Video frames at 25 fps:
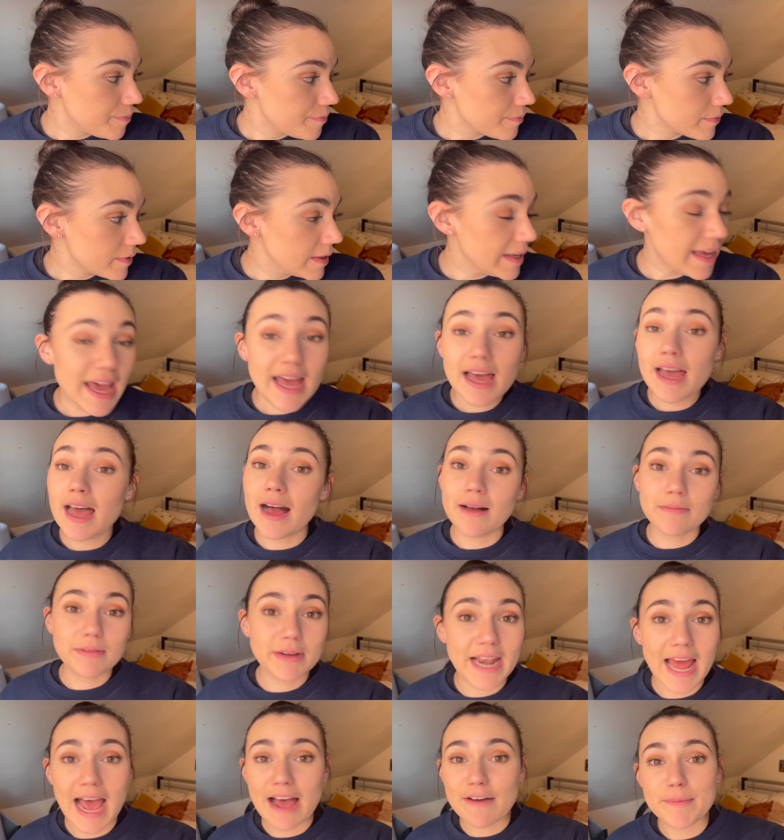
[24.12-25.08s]
yeah,
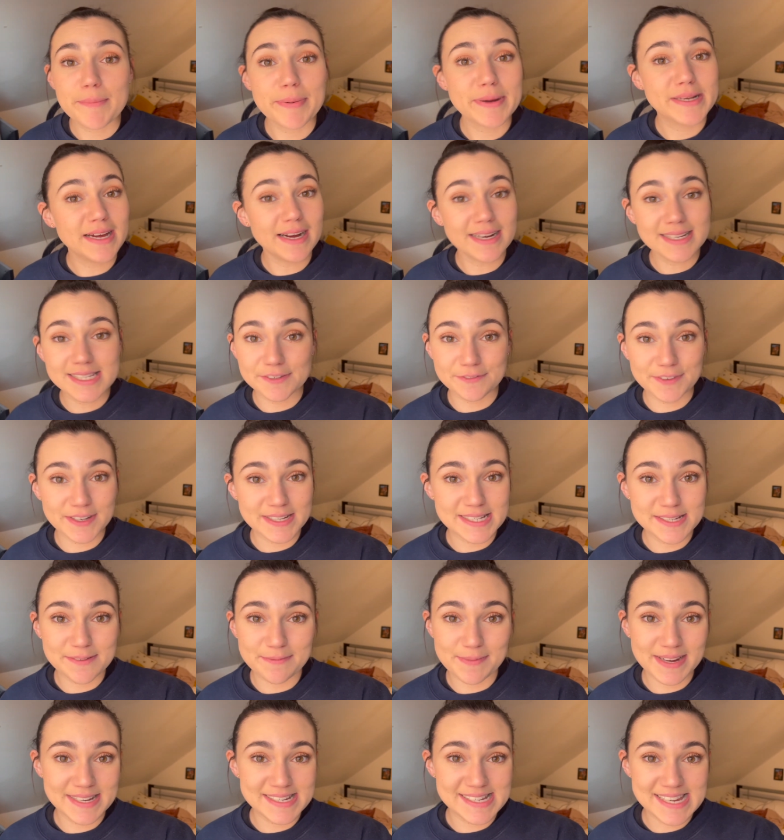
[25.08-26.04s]
I'm going to have a productive rest
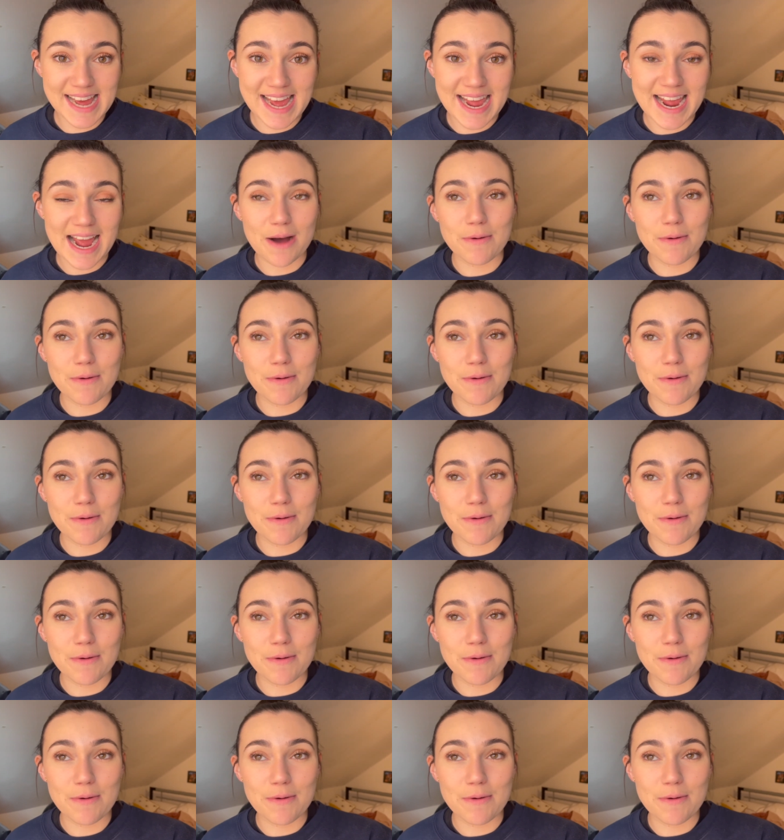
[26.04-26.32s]
of my day.